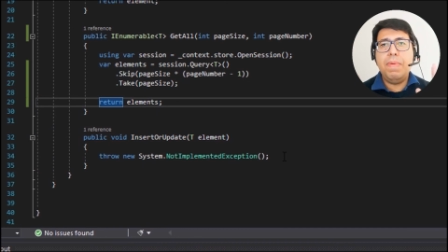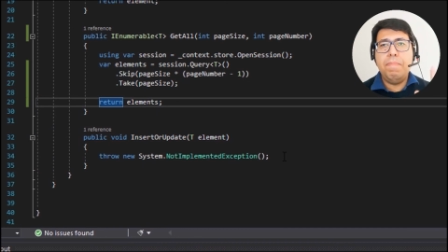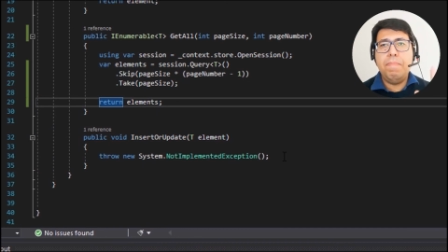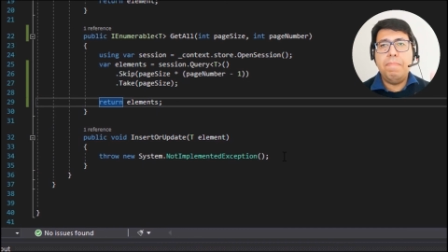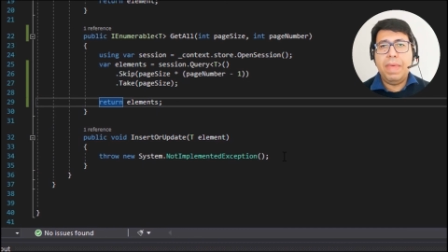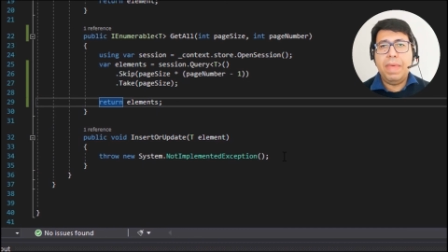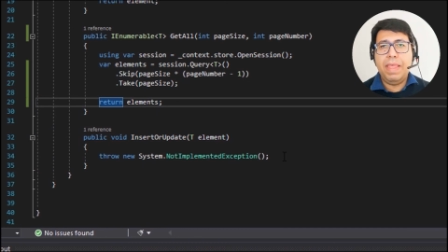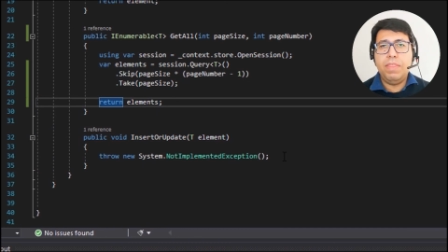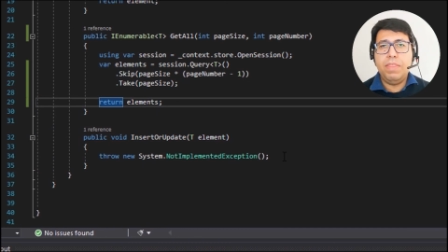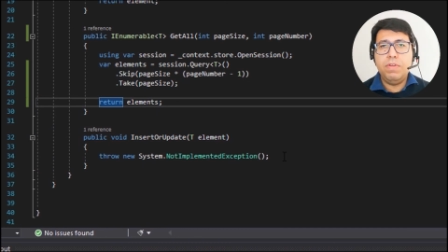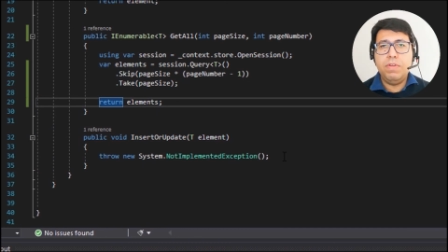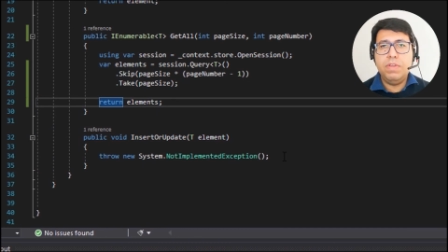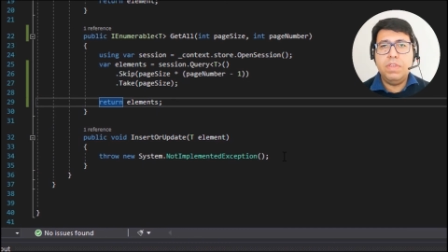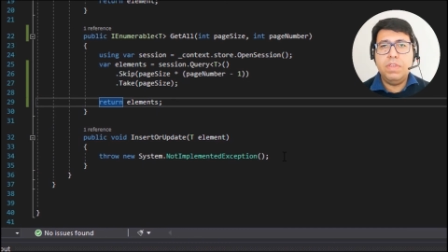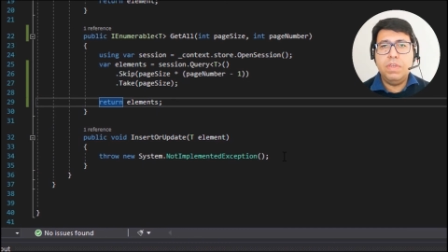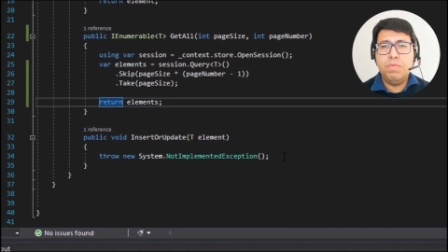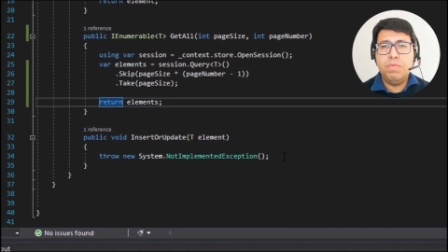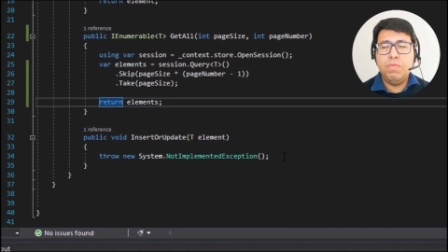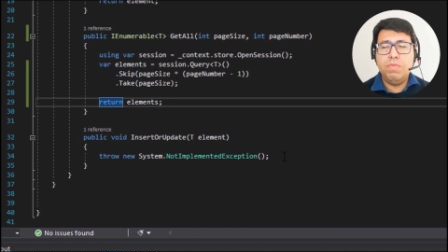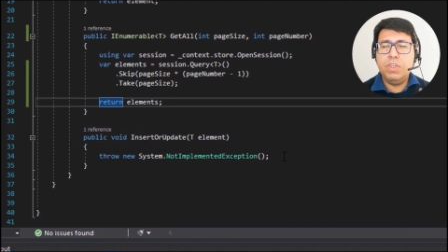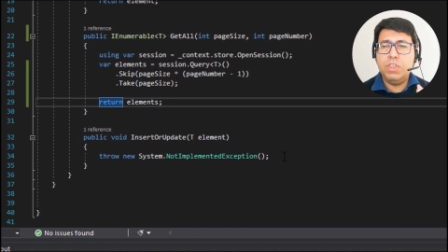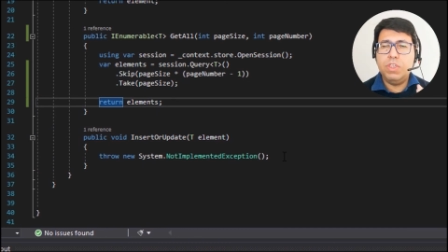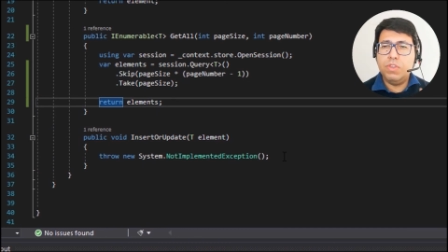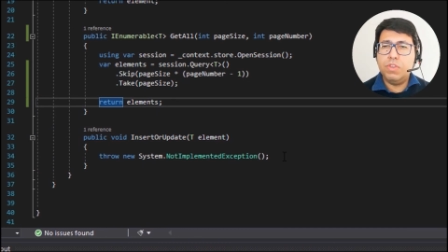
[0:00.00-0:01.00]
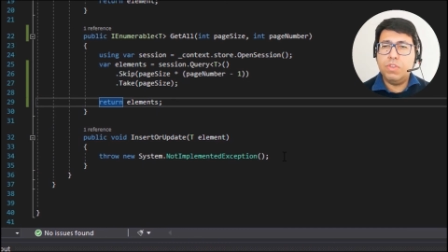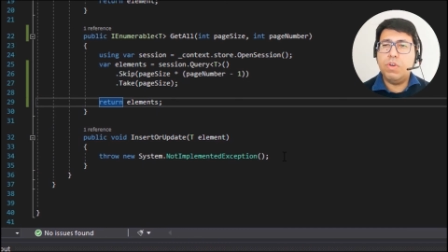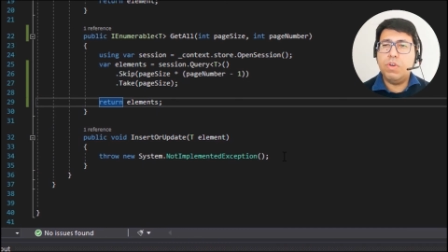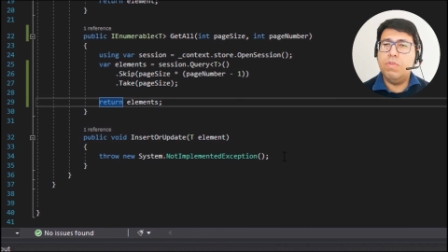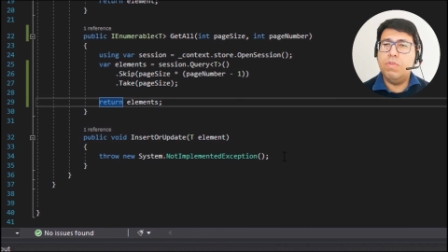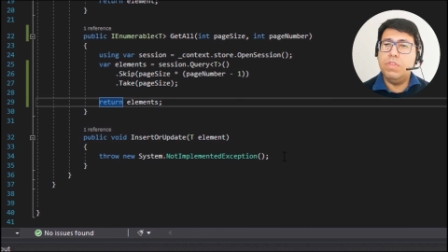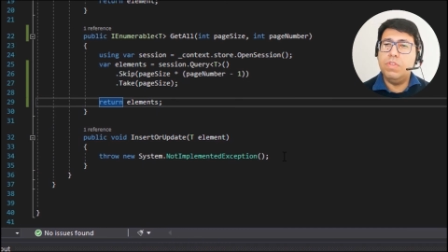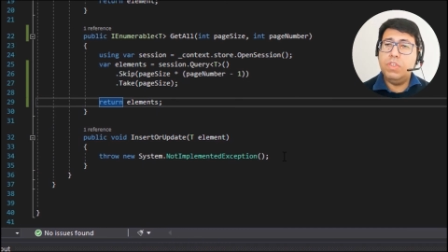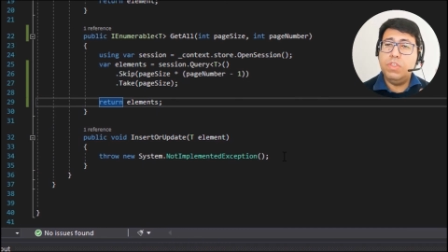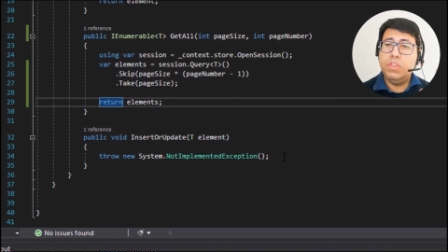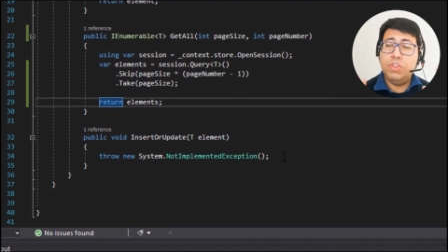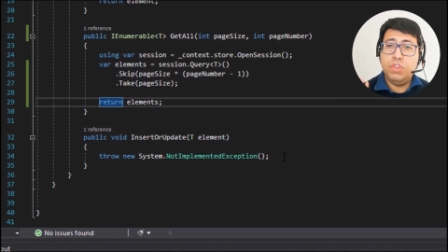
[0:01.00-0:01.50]
method, which is
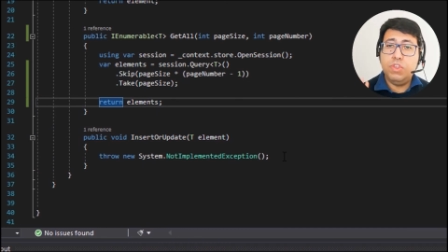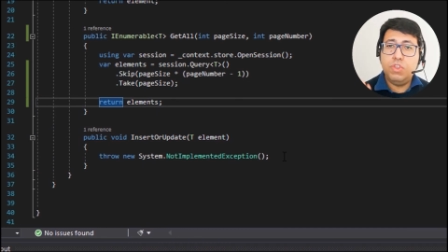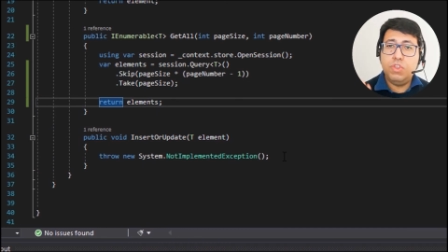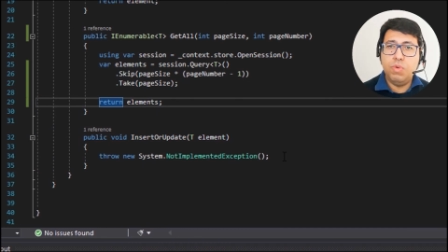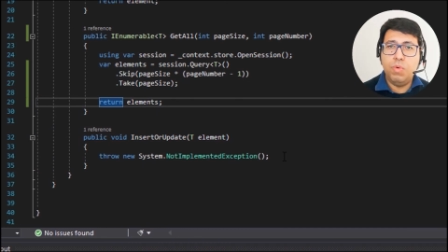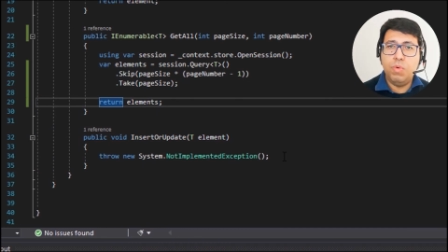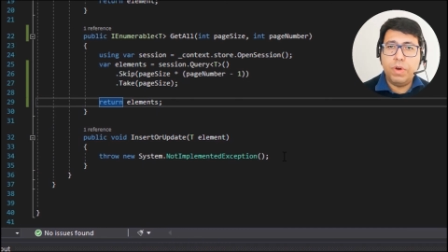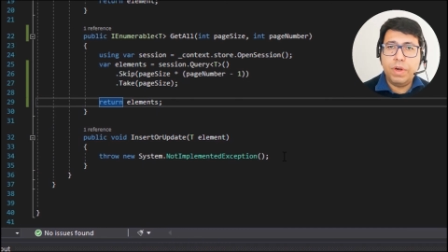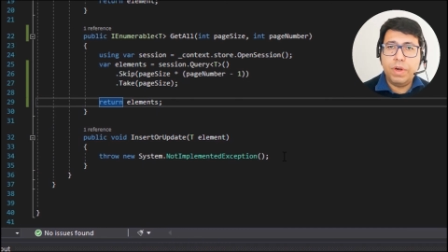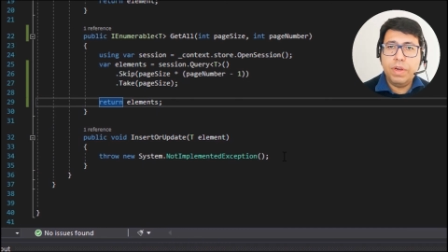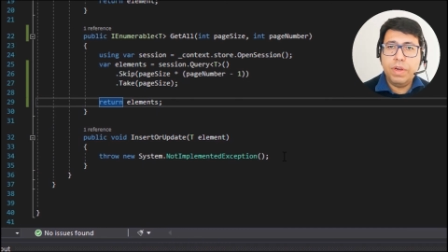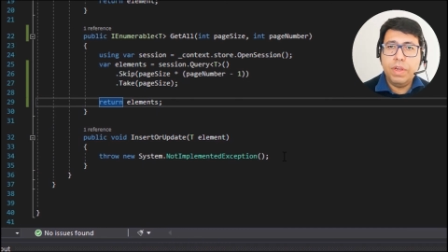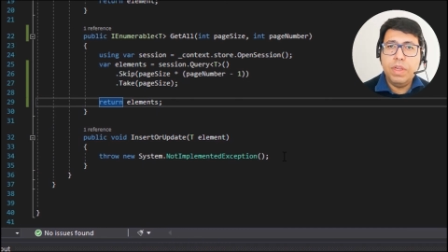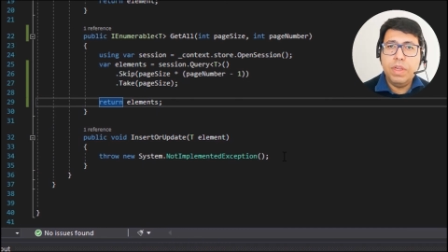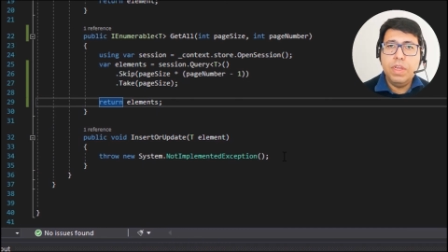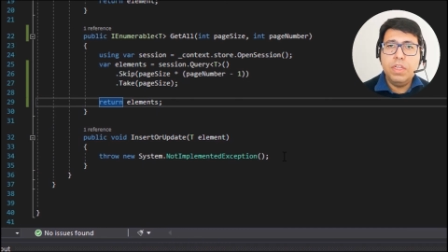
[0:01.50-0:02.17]
called store,